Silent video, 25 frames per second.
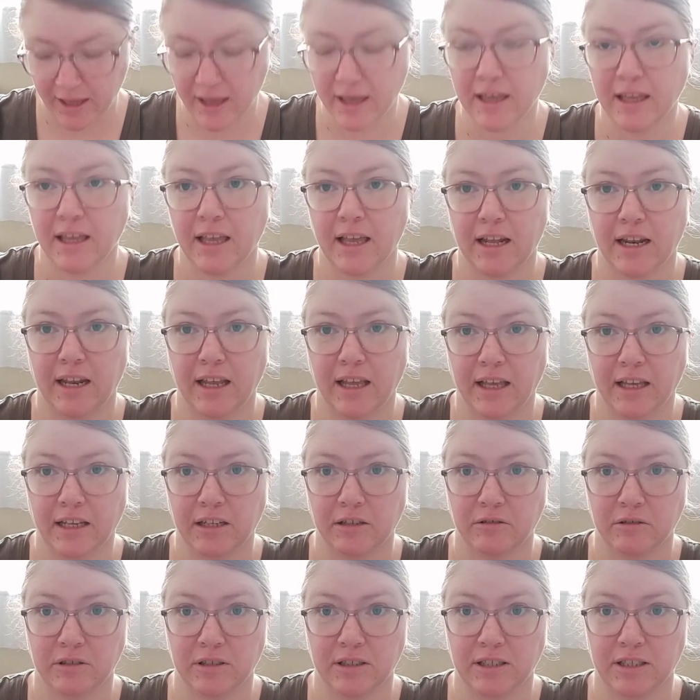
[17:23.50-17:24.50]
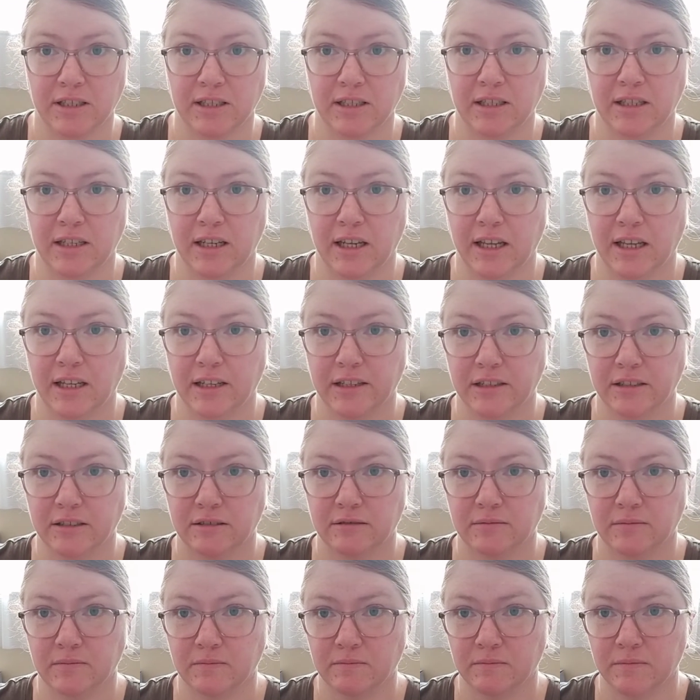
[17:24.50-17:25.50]
getting interested in
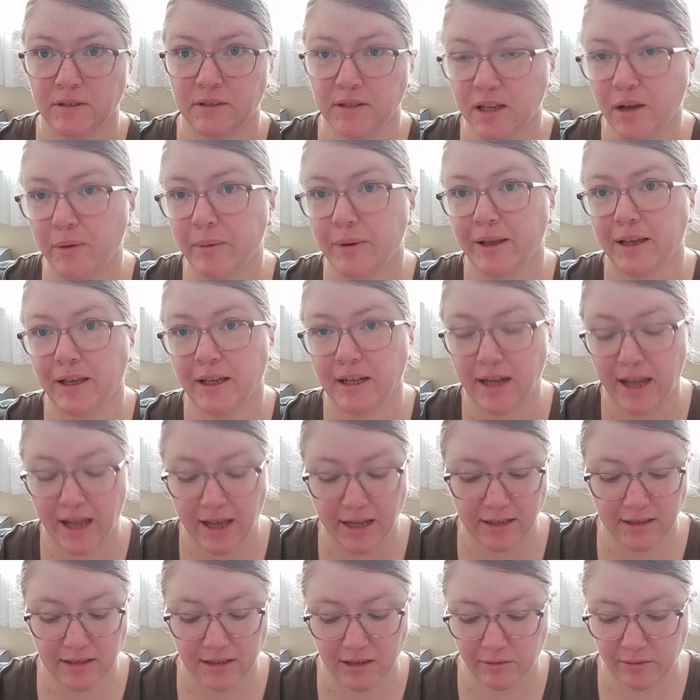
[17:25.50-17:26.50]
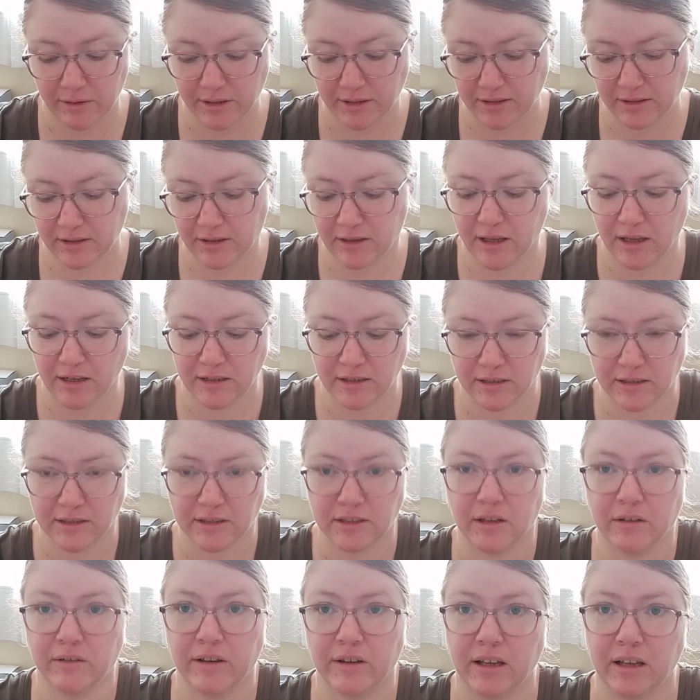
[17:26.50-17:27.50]
sewing and hand sewing, so they're just
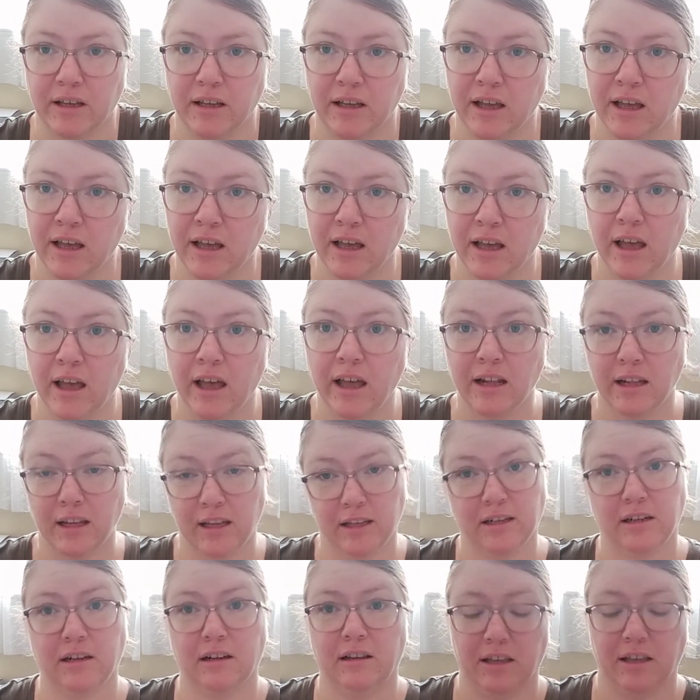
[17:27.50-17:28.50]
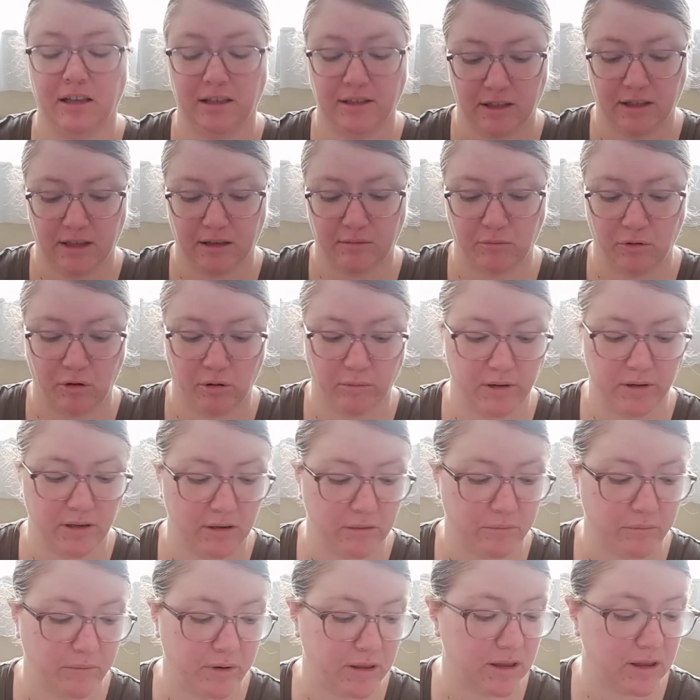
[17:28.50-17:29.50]
sewing little things at the moment,
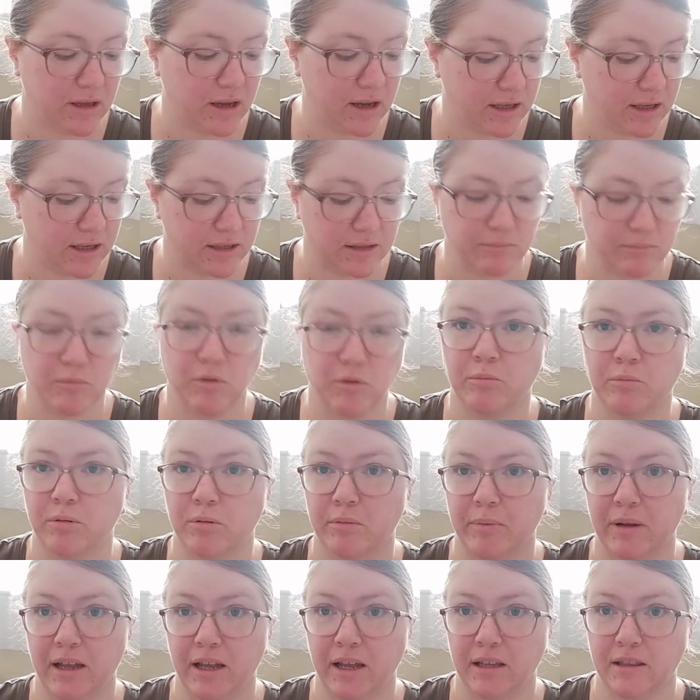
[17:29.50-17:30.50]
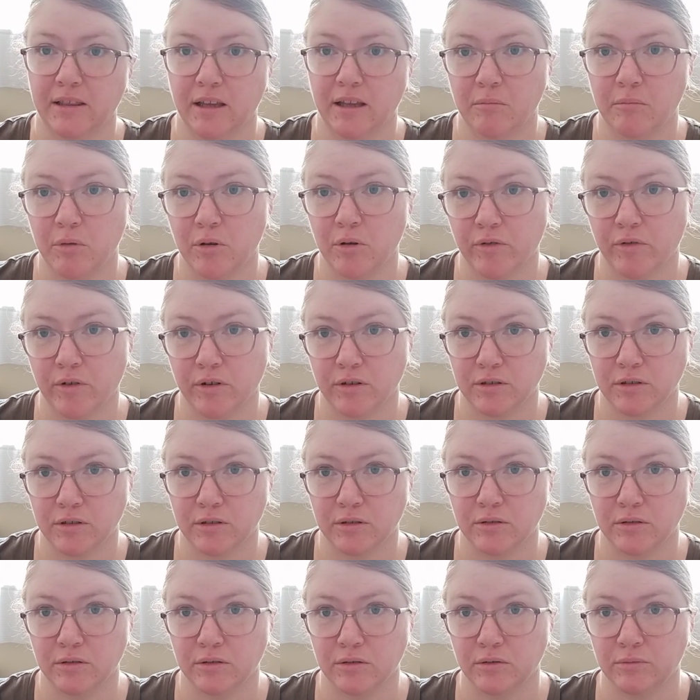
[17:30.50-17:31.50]
and when they get more prepared they'll move on
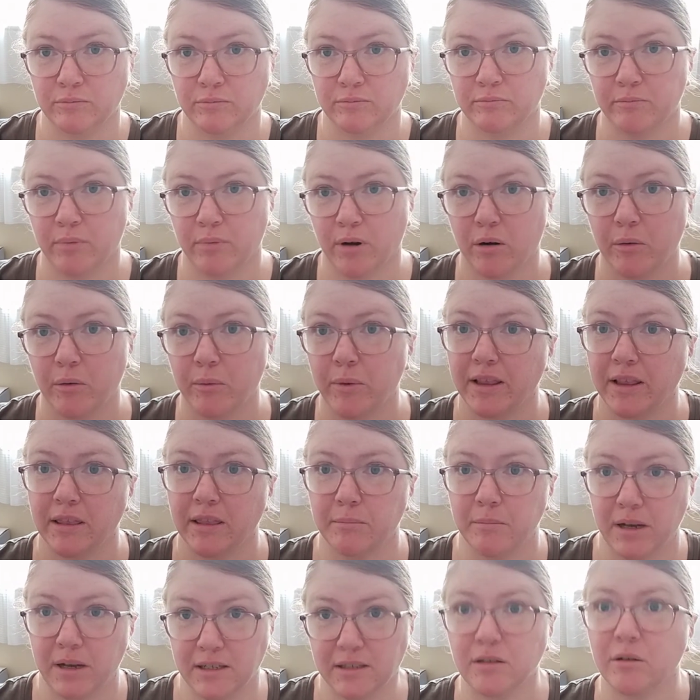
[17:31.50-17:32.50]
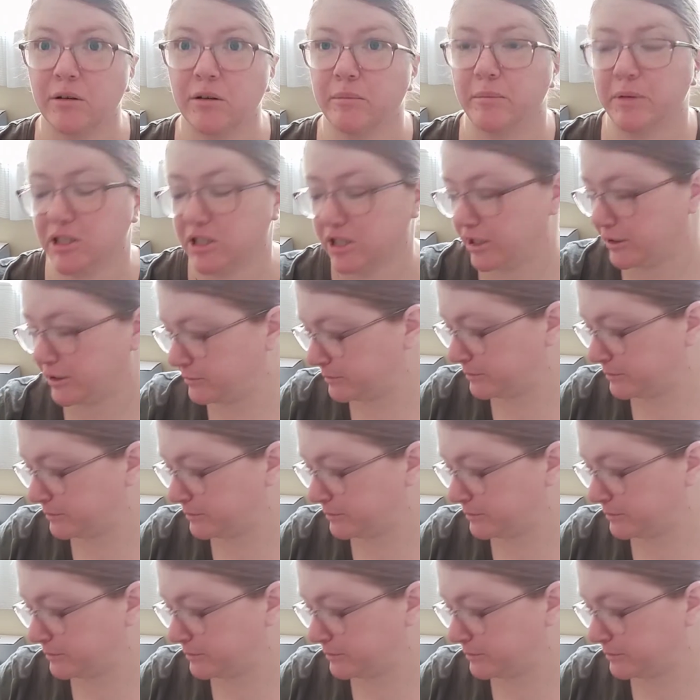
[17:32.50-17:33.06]
to borrowing my sewing machine.